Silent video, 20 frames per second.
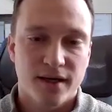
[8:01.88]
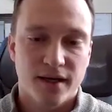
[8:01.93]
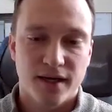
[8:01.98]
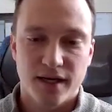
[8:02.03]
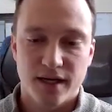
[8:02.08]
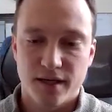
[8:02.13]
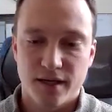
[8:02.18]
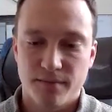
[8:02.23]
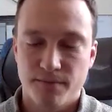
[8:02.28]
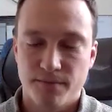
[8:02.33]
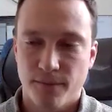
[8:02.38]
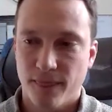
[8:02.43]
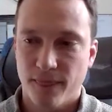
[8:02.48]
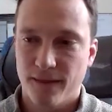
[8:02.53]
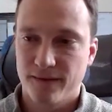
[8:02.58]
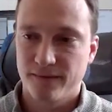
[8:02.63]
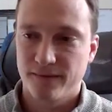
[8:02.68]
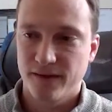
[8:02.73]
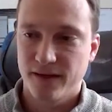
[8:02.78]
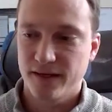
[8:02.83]
um,
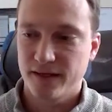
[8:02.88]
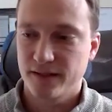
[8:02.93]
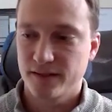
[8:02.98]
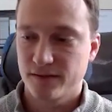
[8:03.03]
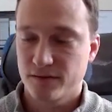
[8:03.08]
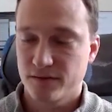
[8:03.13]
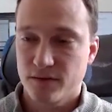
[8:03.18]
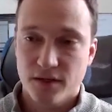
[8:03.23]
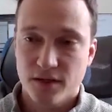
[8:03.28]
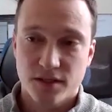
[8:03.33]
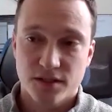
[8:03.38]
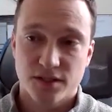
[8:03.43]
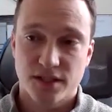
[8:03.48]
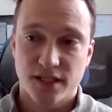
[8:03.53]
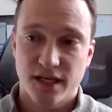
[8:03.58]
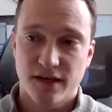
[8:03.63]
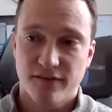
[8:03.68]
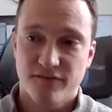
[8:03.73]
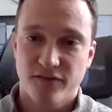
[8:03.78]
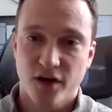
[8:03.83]
and then
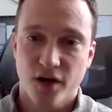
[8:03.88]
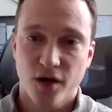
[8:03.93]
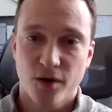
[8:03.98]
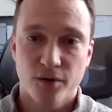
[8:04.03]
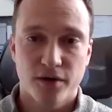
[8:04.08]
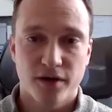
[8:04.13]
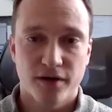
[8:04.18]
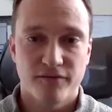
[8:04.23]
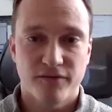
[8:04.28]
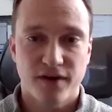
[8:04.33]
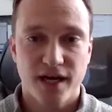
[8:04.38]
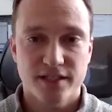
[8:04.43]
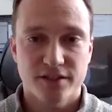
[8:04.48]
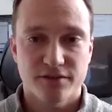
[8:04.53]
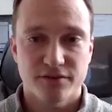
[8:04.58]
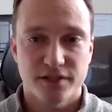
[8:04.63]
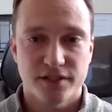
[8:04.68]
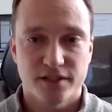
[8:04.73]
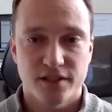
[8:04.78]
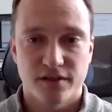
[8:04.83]
CFO or
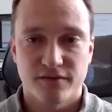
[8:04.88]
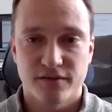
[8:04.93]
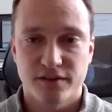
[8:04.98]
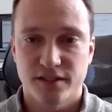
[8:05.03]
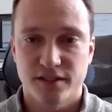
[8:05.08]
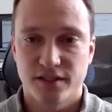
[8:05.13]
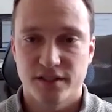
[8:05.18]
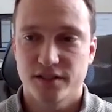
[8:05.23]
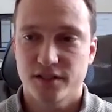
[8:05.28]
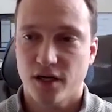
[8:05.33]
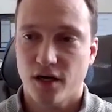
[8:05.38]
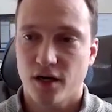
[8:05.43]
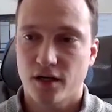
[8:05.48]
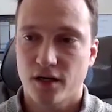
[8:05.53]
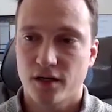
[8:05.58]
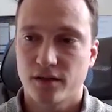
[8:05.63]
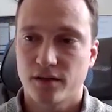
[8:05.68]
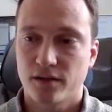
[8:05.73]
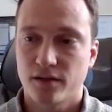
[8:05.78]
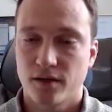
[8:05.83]
advisory services
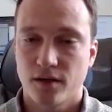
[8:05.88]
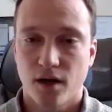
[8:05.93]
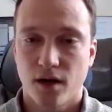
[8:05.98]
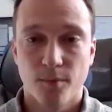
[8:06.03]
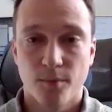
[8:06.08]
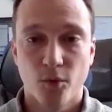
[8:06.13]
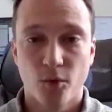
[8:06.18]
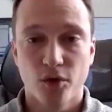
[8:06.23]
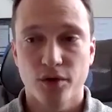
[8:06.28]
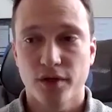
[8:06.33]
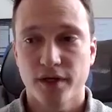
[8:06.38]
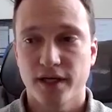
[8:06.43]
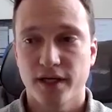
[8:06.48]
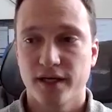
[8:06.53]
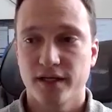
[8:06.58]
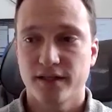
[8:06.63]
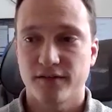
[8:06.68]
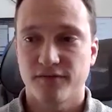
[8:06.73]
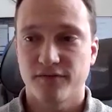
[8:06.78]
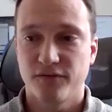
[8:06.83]
are are more
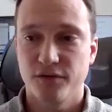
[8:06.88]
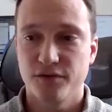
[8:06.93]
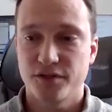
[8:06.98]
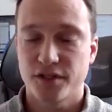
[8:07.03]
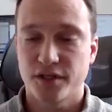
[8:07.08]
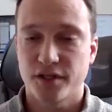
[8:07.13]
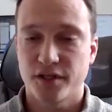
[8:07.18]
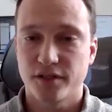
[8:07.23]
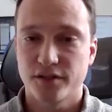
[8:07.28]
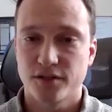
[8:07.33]
looking at the future.